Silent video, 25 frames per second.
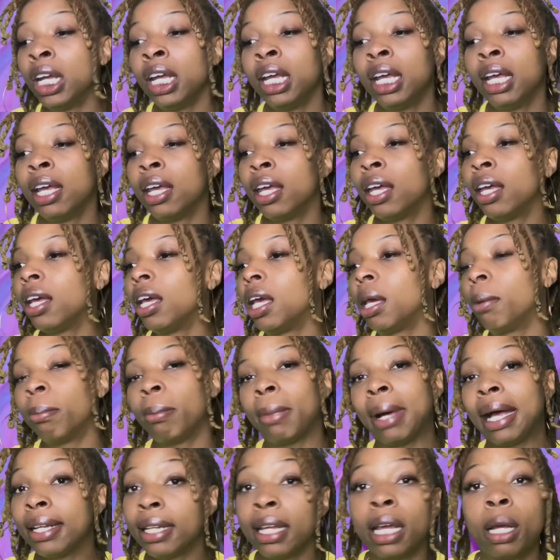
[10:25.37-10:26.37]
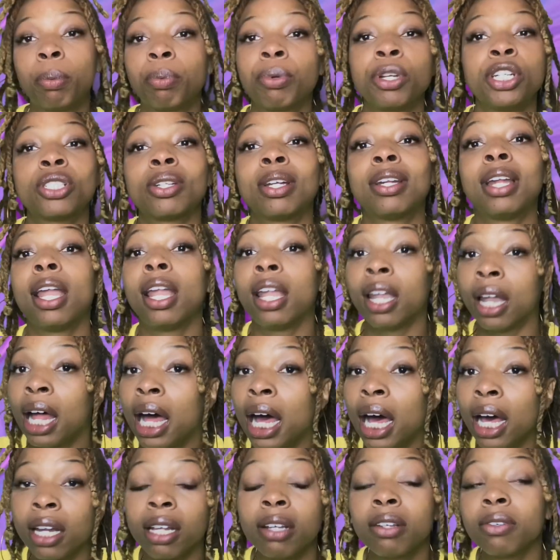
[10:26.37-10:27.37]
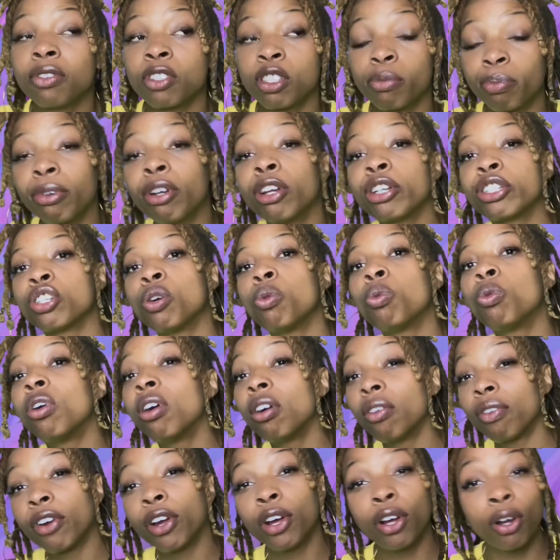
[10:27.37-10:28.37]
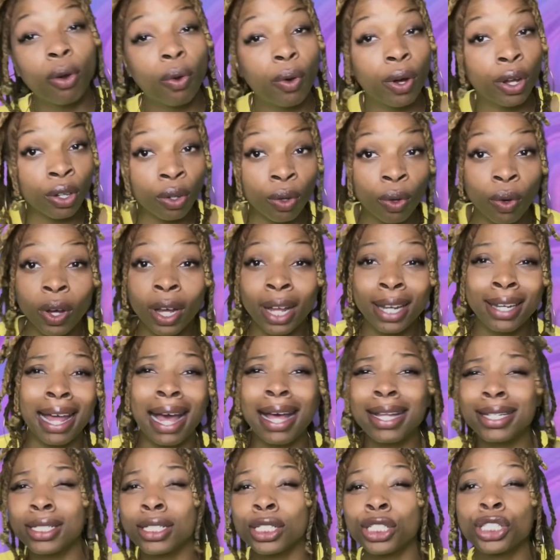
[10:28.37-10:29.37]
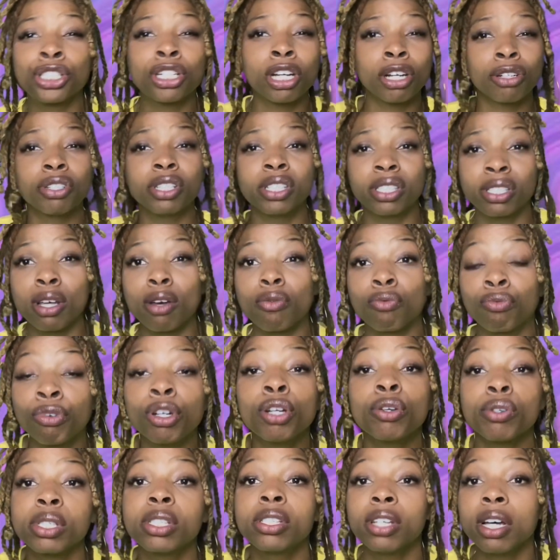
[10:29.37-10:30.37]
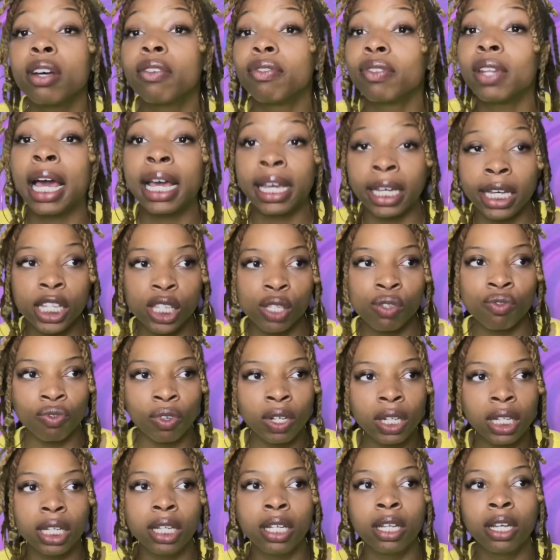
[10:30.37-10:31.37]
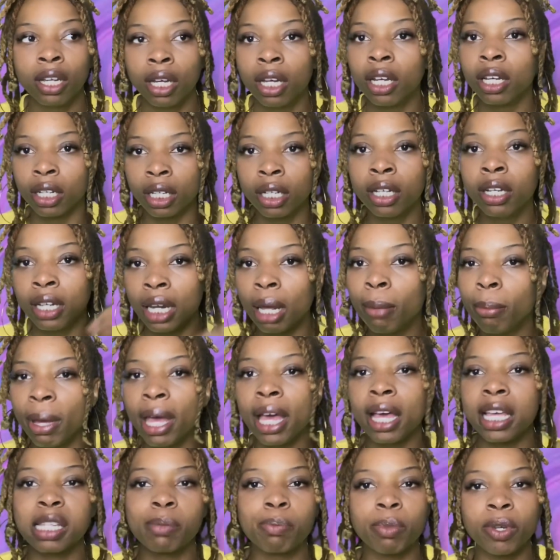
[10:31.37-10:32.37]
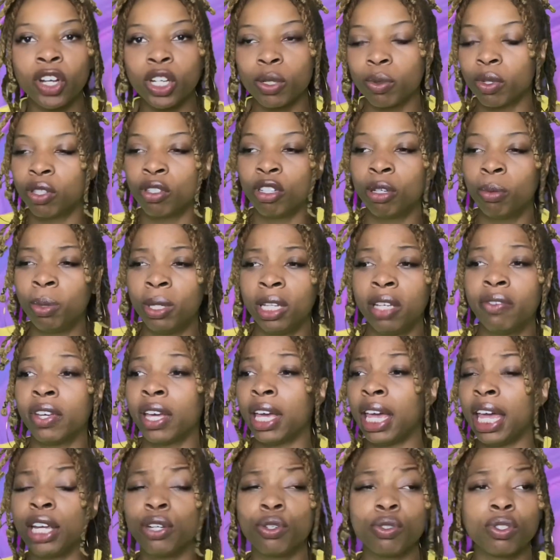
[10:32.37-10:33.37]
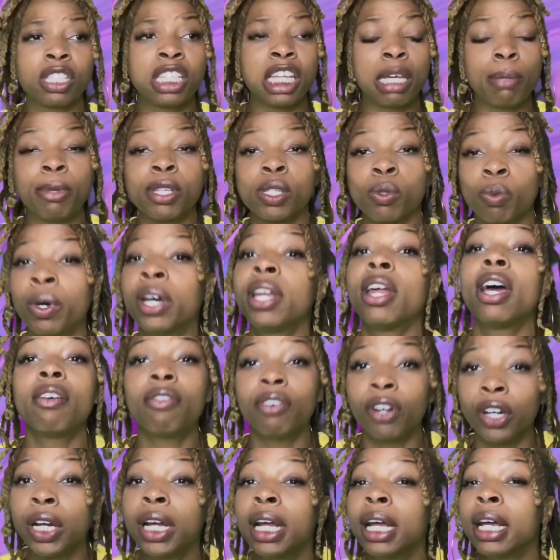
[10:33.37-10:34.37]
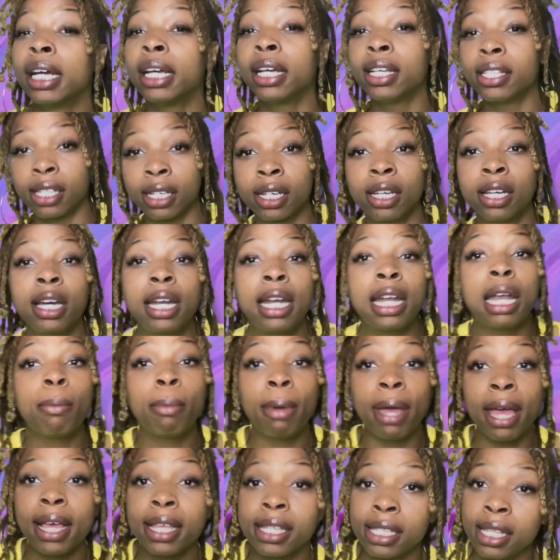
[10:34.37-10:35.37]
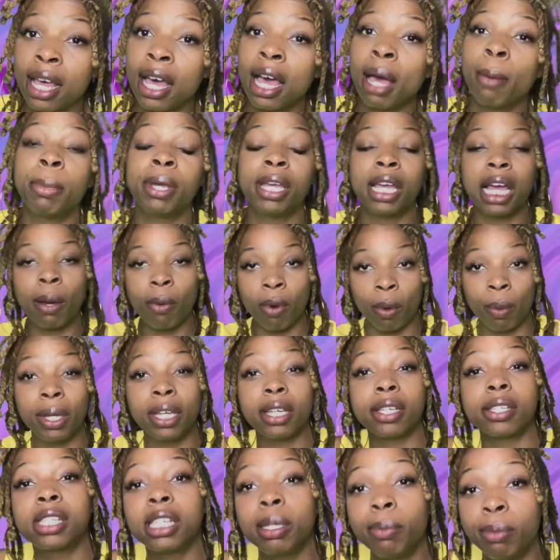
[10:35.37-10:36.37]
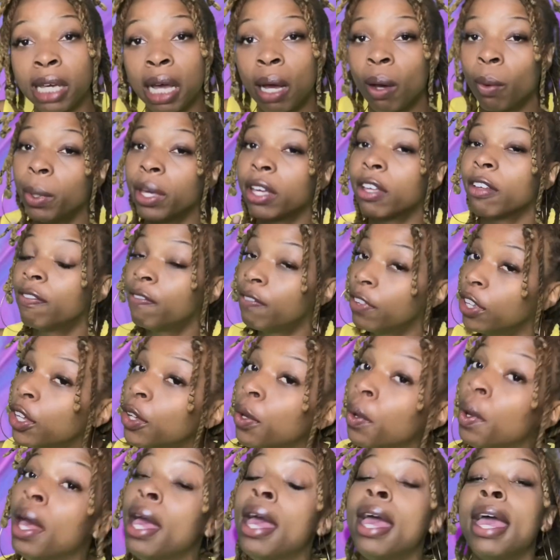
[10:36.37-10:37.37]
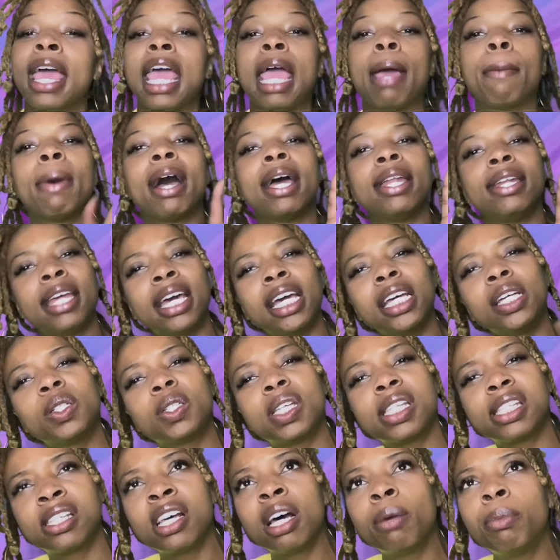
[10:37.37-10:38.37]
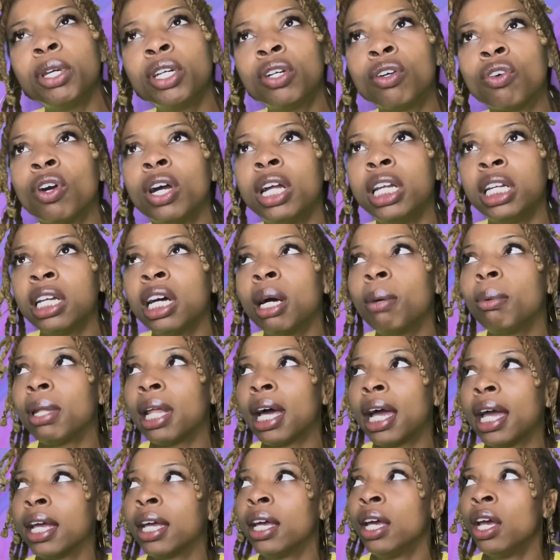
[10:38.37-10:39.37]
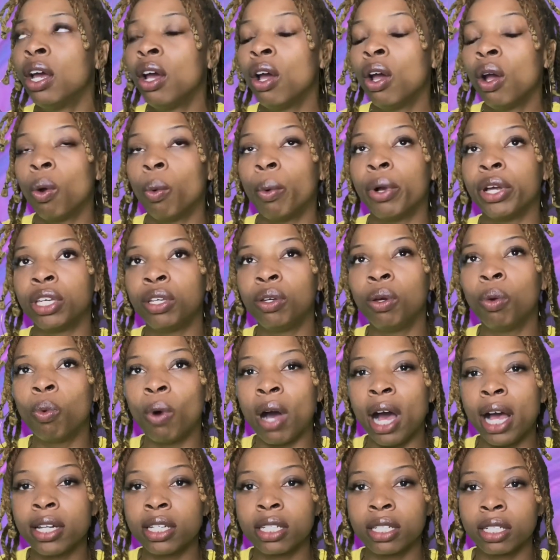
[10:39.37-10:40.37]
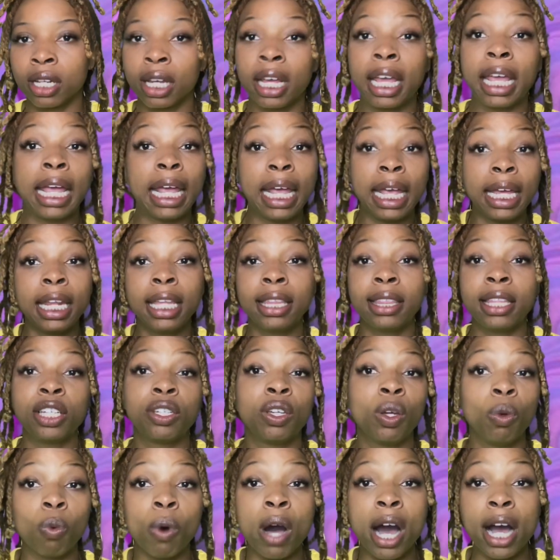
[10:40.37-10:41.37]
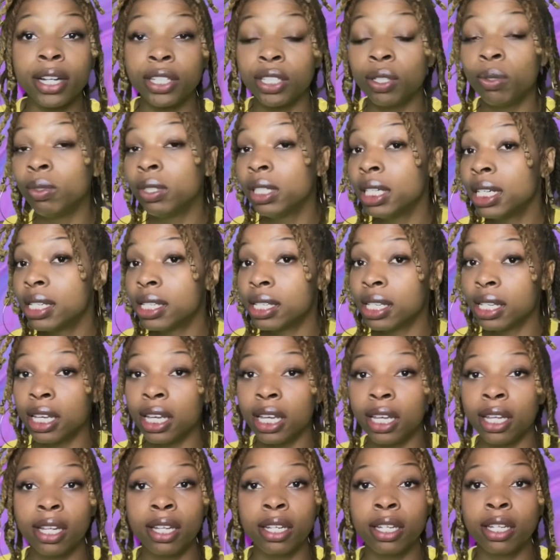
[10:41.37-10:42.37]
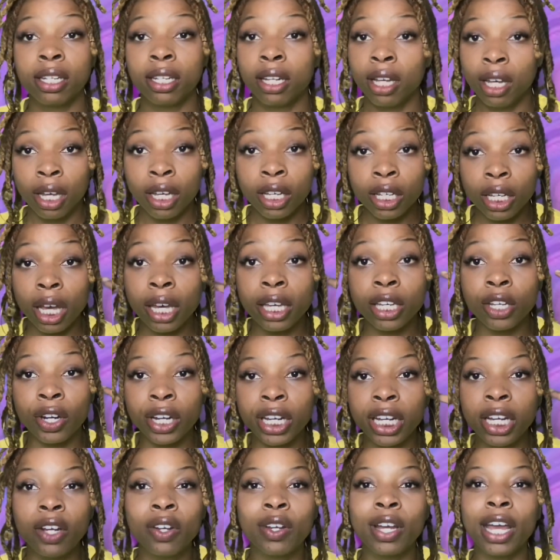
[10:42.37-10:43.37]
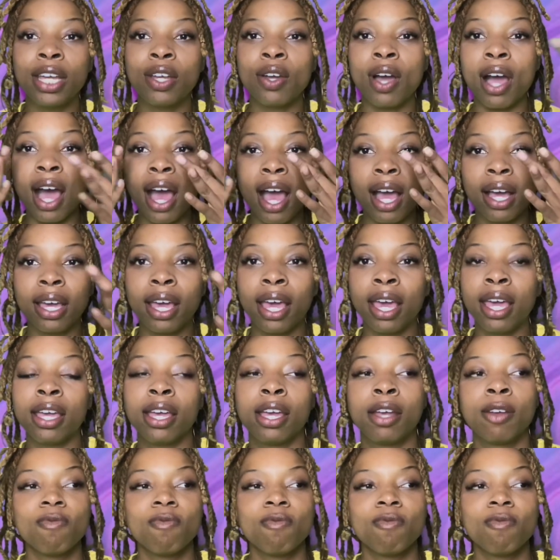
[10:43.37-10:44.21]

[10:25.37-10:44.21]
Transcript: and my dad preached on a lot of spiritual warfare going on, not just churchy stuff, real stuff. Like it's really good and bad spirits, whether you believe in angels, demons, whatever, it's a good and a bad side beyond what we can see, beyond what we can feel. And my dad used to tell me growing up, like when you watch anything you watch, you listen, your ear gate, your eye gate,